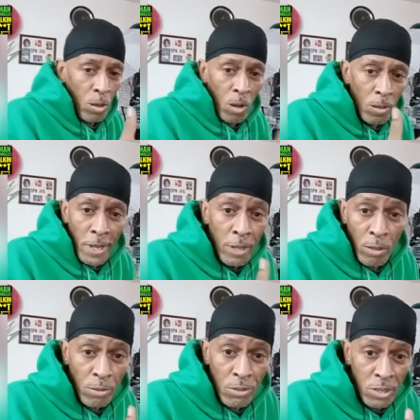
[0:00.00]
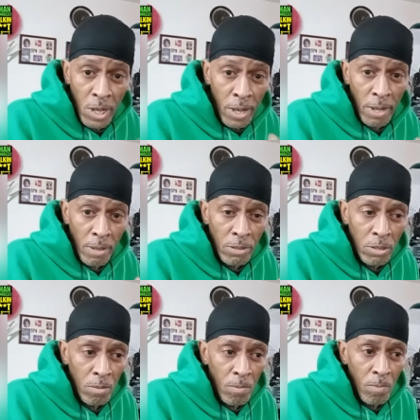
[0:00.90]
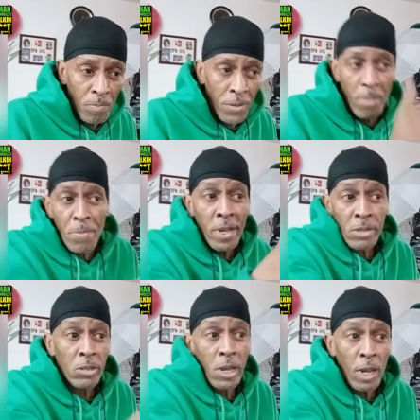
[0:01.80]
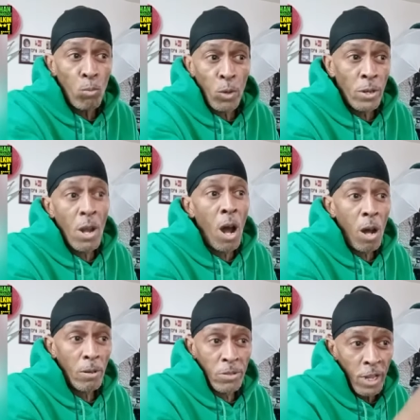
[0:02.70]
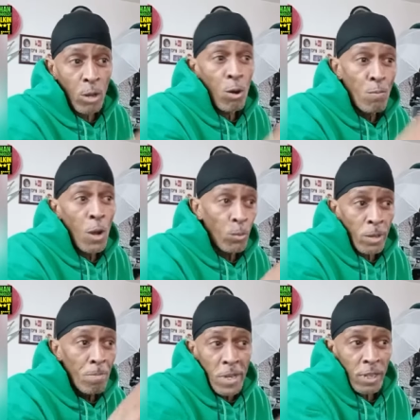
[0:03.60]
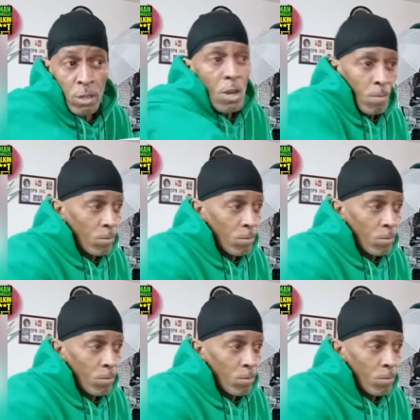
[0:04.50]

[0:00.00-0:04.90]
All they gonna say is, them niggas came with NAS. They gonna know them niggas.